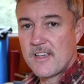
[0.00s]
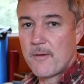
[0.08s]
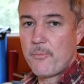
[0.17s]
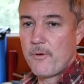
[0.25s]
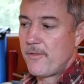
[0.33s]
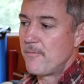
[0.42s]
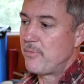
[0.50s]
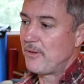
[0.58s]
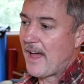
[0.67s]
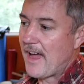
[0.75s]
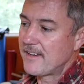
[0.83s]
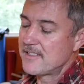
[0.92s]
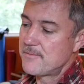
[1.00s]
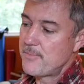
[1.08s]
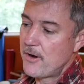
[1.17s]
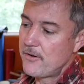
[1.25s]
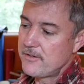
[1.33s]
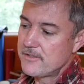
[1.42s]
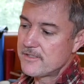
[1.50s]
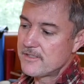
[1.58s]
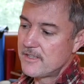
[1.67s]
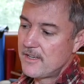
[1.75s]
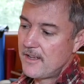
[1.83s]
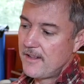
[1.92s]
up with black spokes.
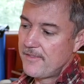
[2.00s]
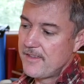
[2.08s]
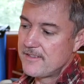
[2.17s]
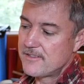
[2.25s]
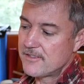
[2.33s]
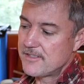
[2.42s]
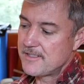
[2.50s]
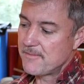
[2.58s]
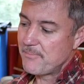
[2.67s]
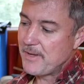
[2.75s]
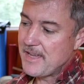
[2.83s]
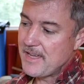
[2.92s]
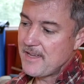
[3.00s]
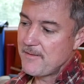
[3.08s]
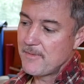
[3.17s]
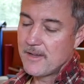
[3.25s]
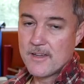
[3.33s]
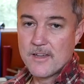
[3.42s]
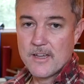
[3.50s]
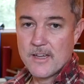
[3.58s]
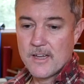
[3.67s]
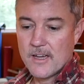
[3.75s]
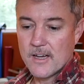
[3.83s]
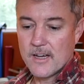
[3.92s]
These are Supreme
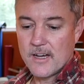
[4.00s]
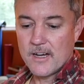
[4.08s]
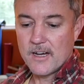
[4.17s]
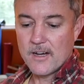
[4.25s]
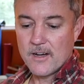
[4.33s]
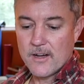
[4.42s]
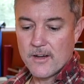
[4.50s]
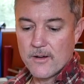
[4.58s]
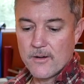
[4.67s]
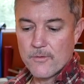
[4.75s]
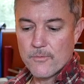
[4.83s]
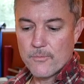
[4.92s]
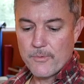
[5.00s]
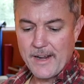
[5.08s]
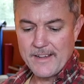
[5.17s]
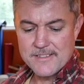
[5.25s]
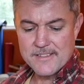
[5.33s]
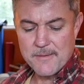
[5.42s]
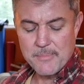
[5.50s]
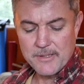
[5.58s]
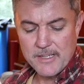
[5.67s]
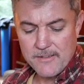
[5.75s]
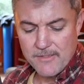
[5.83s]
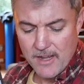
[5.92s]
Race, I
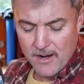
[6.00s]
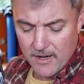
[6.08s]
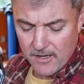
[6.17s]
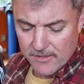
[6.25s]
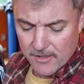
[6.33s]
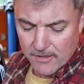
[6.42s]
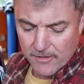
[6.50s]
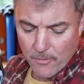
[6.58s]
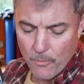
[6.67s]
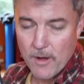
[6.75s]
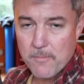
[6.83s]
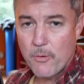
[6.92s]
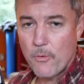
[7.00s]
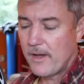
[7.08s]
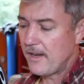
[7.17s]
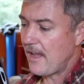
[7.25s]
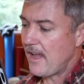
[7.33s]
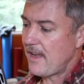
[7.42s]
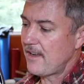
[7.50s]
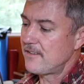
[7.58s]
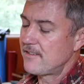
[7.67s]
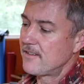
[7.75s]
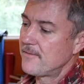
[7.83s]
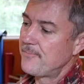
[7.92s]
believe they are. They're the
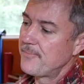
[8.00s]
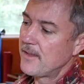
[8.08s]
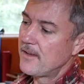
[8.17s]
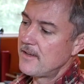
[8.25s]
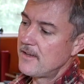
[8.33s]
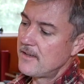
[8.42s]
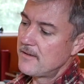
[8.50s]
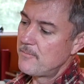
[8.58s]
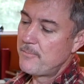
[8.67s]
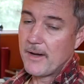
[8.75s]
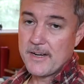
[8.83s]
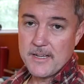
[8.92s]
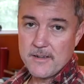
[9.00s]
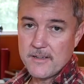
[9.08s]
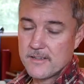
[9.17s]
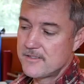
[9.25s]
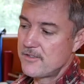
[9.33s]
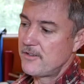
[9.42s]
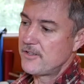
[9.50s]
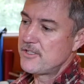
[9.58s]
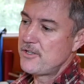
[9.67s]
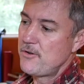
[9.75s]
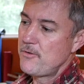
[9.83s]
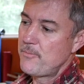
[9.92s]
1.8 butting, so they're
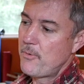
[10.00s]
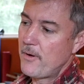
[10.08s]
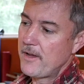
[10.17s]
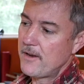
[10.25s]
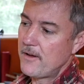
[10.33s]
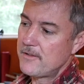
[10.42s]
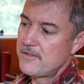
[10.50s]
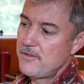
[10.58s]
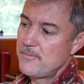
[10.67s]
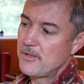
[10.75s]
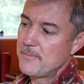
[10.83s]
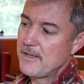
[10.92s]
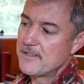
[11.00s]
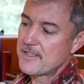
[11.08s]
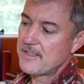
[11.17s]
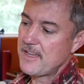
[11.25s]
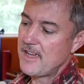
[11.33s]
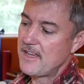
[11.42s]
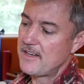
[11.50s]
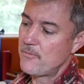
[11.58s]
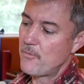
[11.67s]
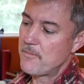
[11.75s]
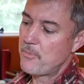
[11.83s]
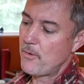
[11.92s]
2.2 millimeters at the end and
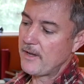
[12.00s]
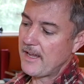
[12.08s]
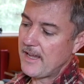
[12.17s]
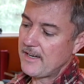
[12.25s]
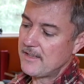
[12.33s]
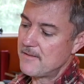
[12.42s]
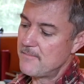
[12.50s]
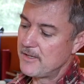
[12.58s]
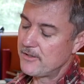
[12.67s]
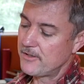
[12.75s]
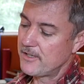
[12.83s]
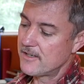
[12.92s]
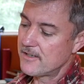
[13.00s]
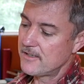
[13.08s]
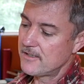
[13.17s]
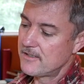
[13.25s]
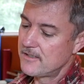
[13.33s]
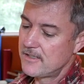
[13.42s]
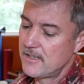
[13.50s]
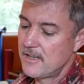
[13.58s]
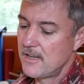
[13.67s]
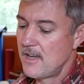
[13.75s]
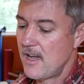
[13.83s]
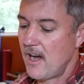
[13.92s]
1.8 in the middle here.
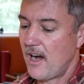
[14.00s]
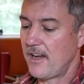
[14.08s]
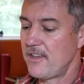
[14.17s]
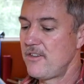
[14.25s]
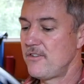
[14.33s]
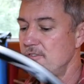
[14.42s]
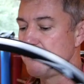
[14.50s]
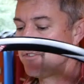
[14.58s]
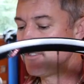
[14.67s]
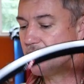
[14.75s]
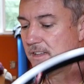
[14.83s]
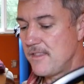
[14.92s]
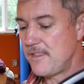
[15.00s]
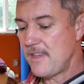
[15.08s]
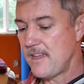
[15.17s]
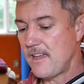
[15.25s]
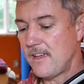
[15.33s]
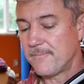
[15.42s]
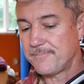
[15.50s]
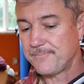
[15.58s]
I used the